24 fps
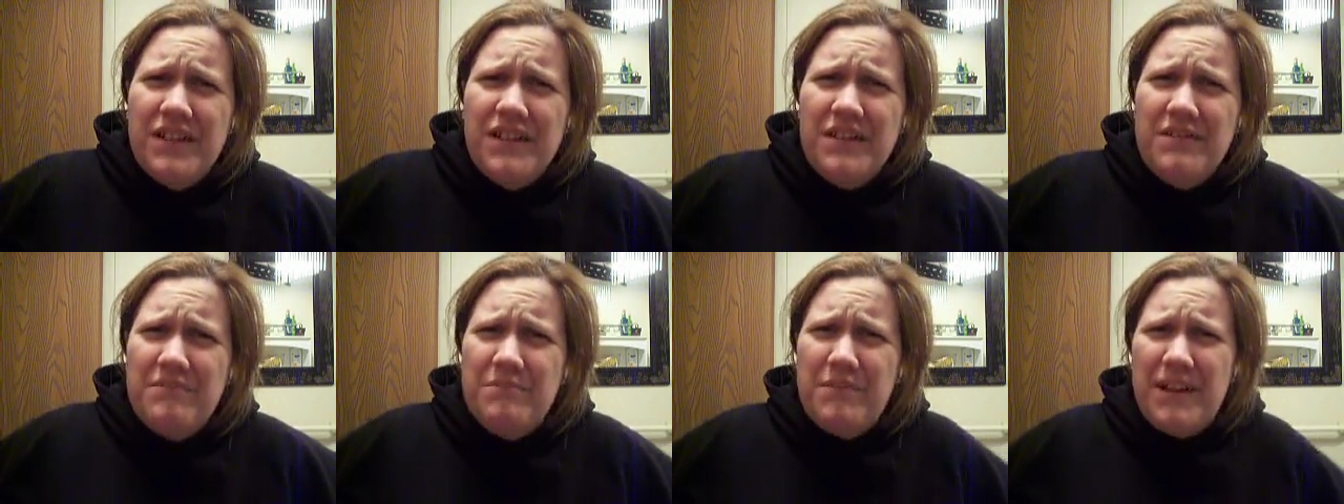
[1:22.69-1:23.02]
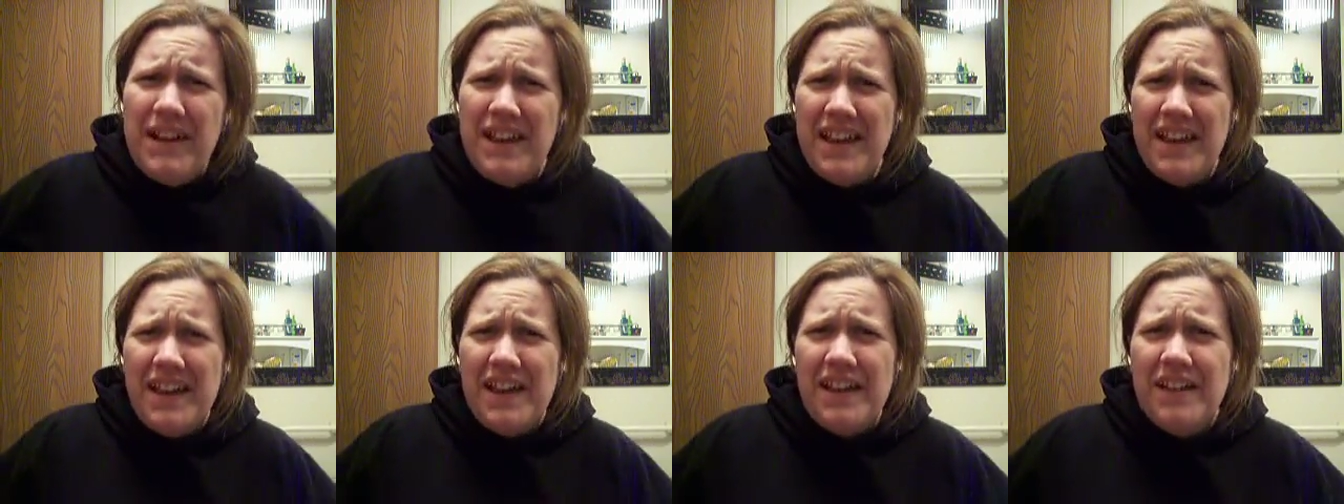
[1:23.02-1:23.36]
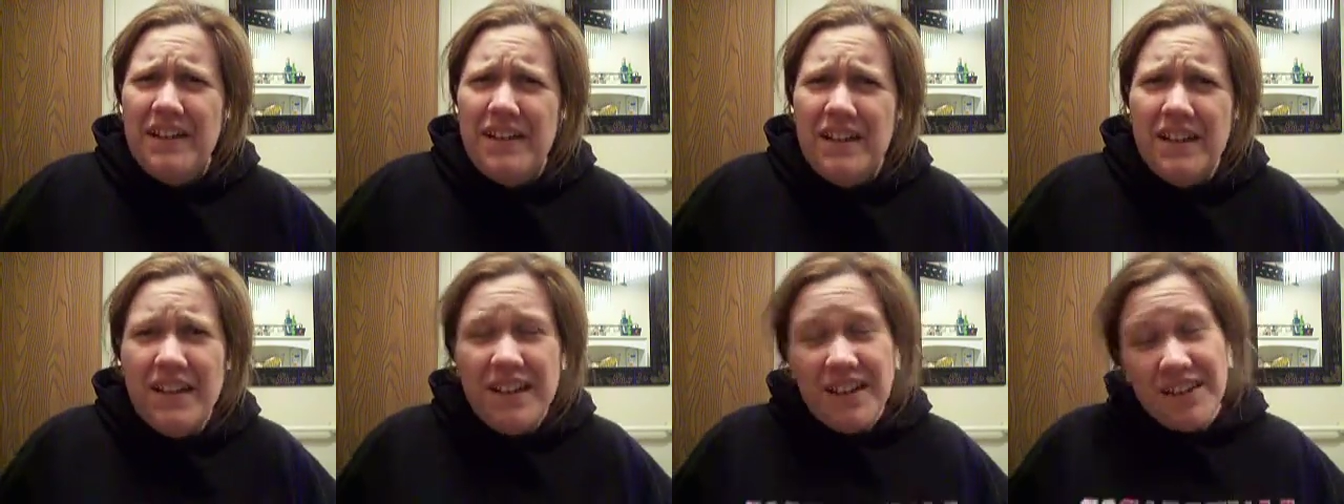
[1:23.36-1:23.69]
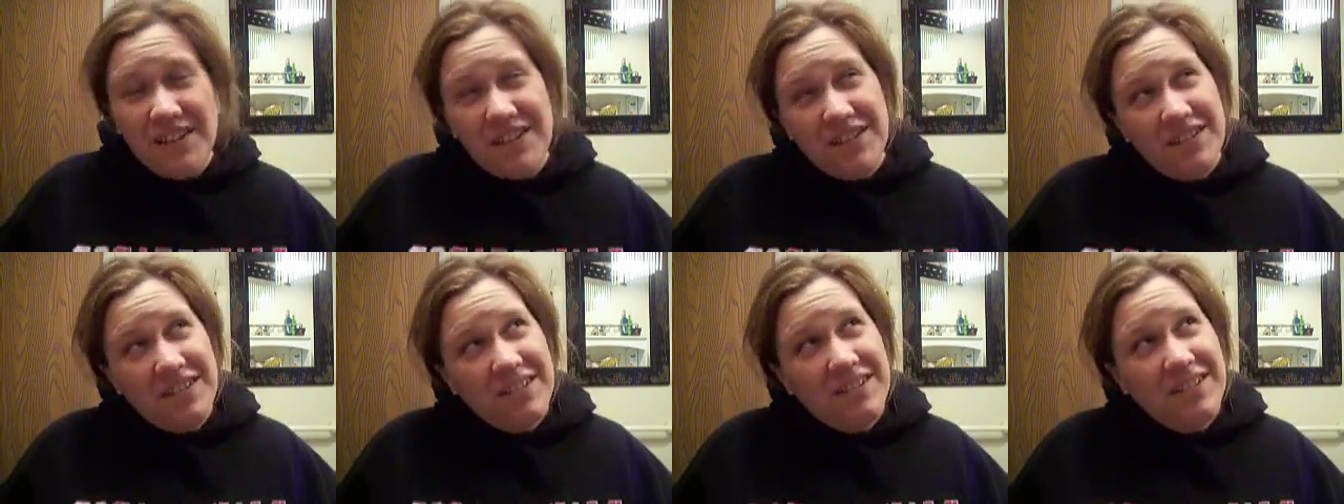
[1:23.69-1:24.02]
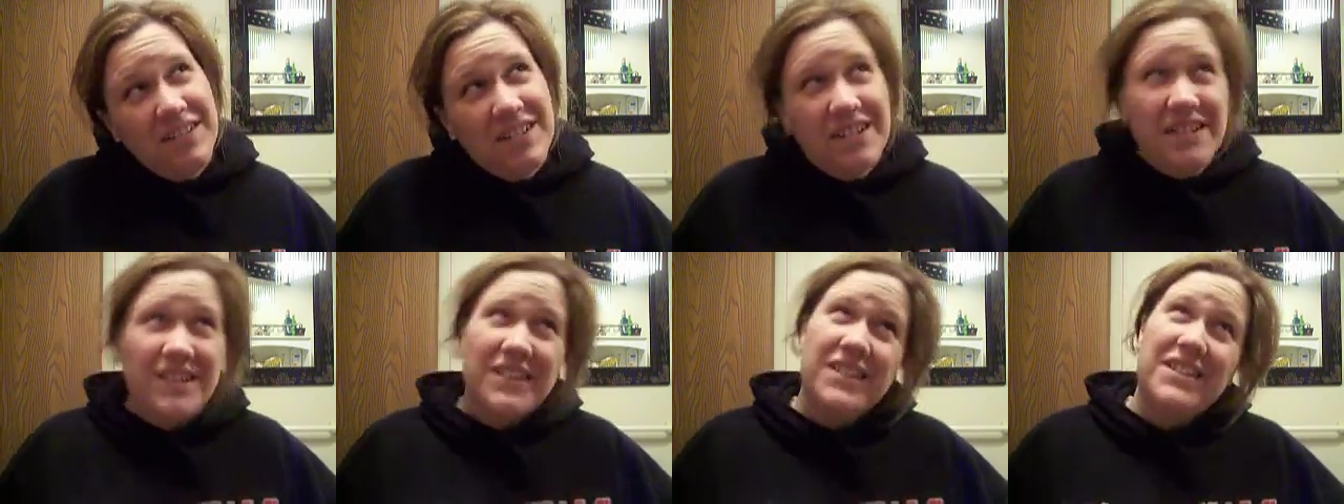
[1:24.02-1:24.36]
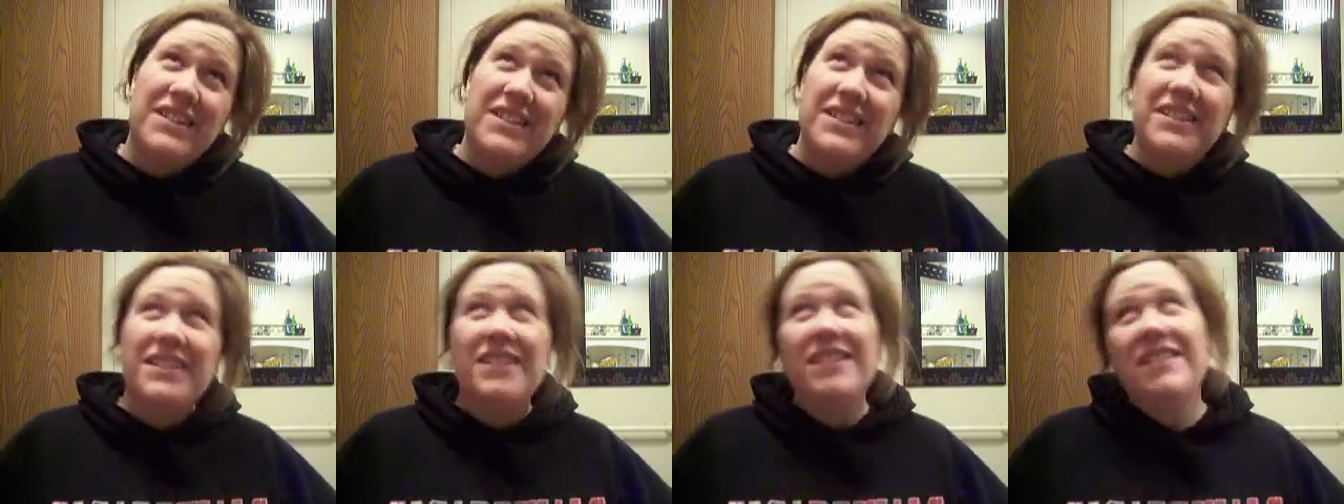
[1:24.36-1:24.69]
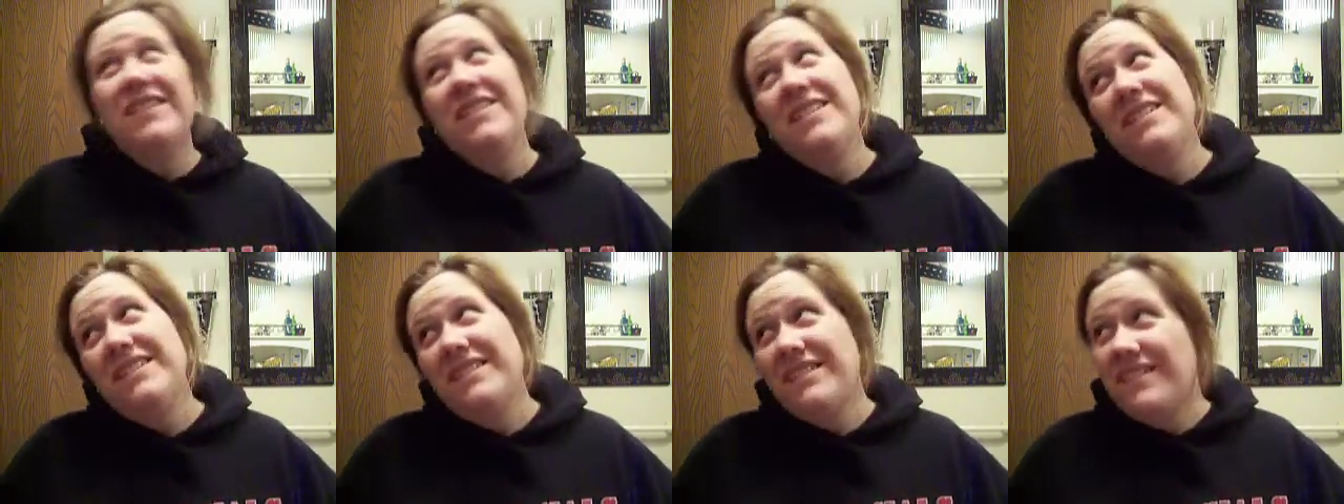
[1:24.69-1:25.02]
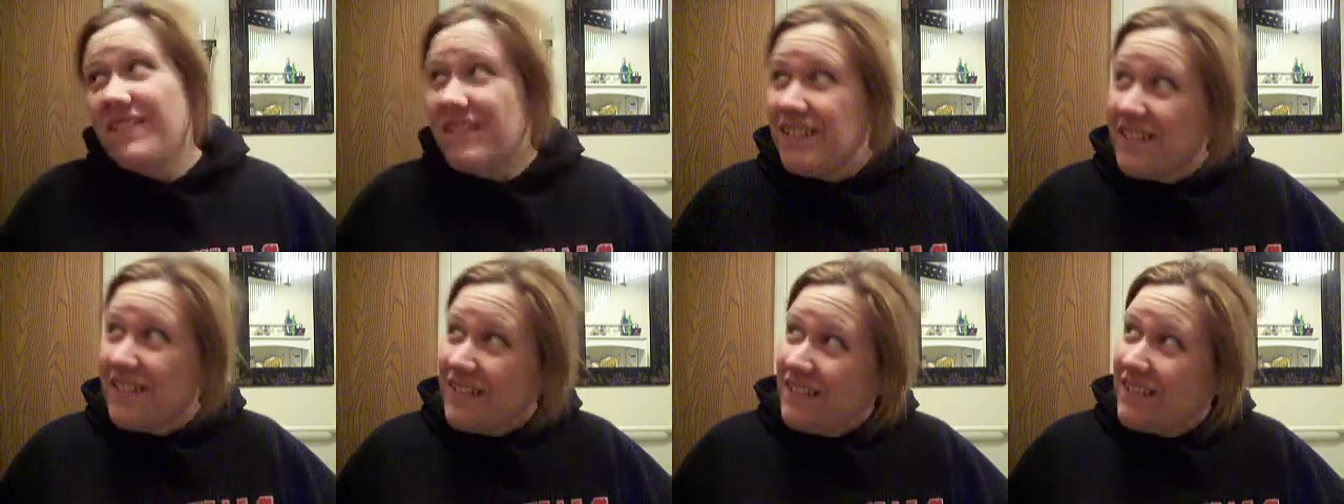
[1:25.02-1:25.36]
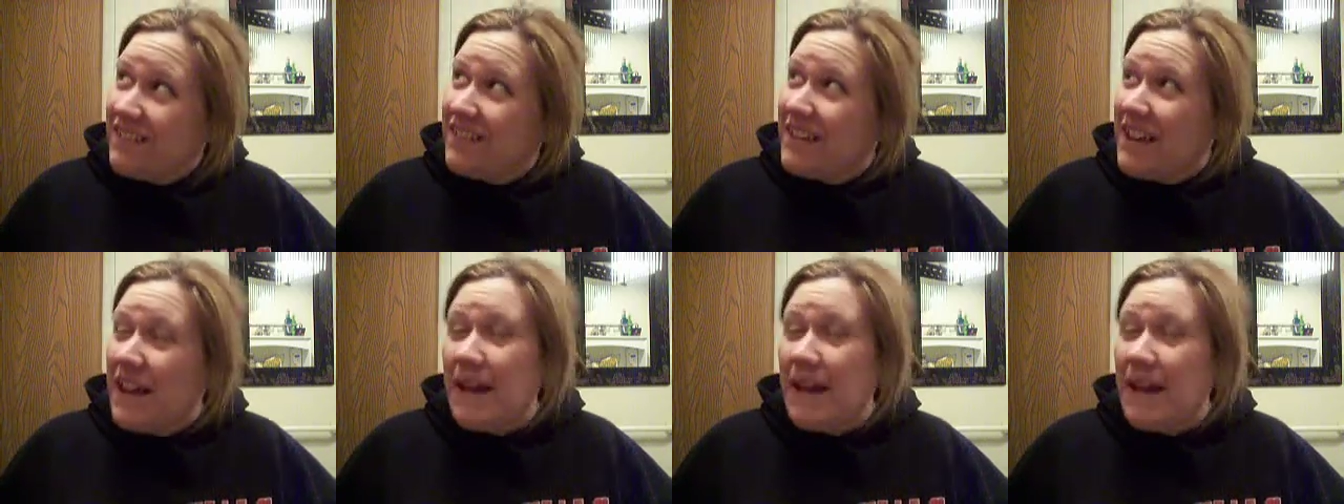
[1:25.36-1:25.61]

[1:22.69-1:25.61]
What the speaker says: in my head. Do, do, do, do, do, do.